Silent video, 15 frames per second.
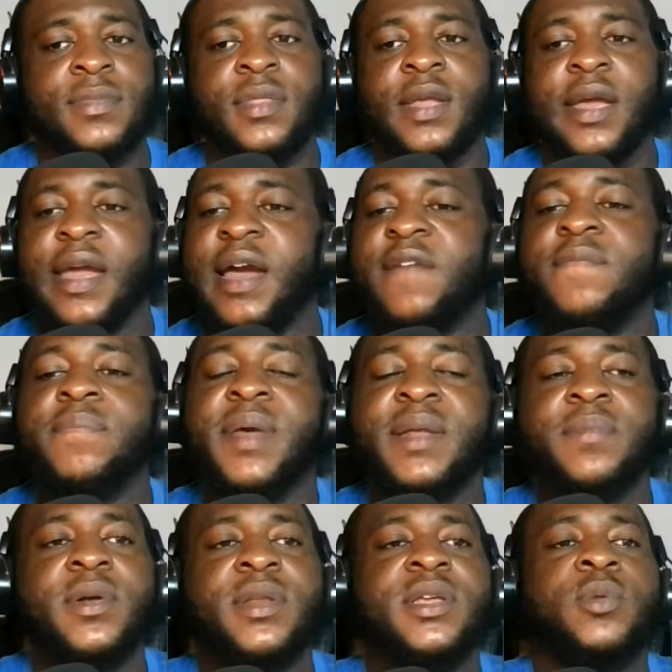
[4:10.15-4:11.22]
I have made
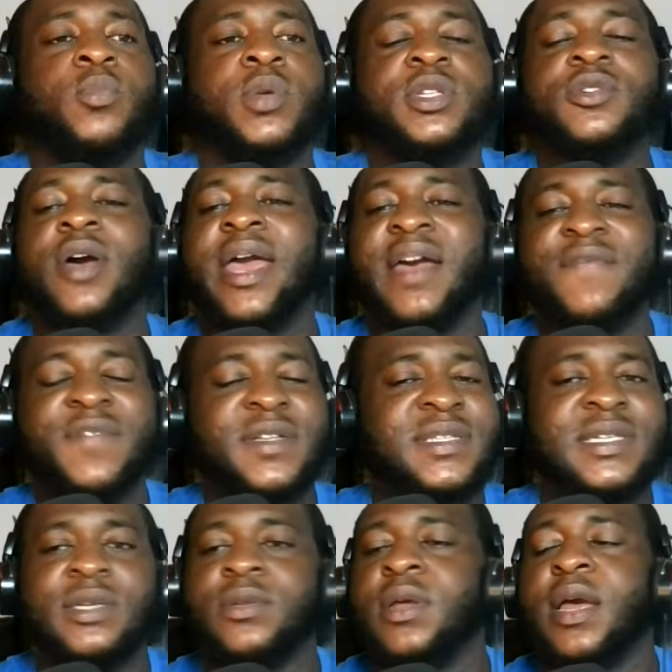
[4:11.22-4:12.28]
money with
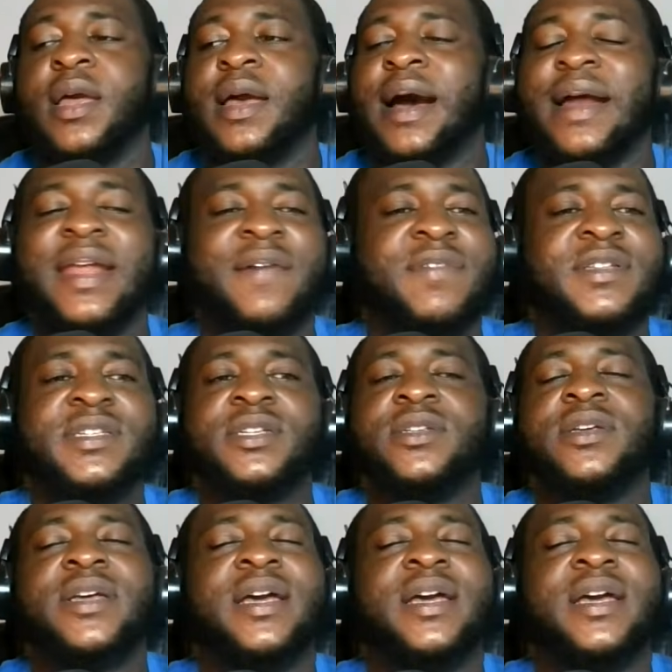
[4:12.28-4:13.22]
everything and everything.